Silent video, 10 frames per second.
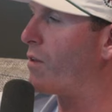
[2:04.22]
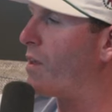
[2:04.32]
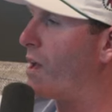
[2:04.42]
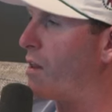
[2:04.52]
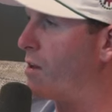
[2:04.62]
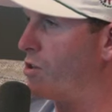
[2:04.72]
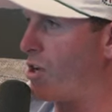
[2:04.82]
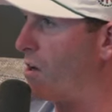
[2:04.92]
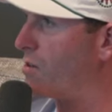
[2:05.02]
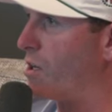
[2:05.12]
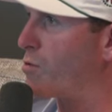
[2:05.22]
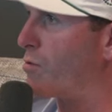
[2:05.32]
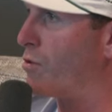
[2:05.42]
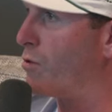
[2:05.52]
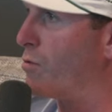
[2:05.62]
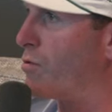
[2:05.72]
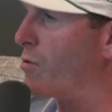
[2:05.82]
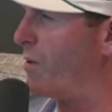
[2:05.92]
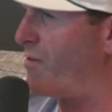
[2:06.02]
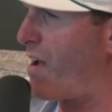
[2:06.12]
did they get, they just got in touch with you
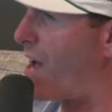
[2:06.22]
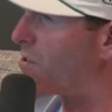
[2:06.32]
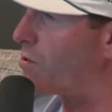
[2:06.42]
to invest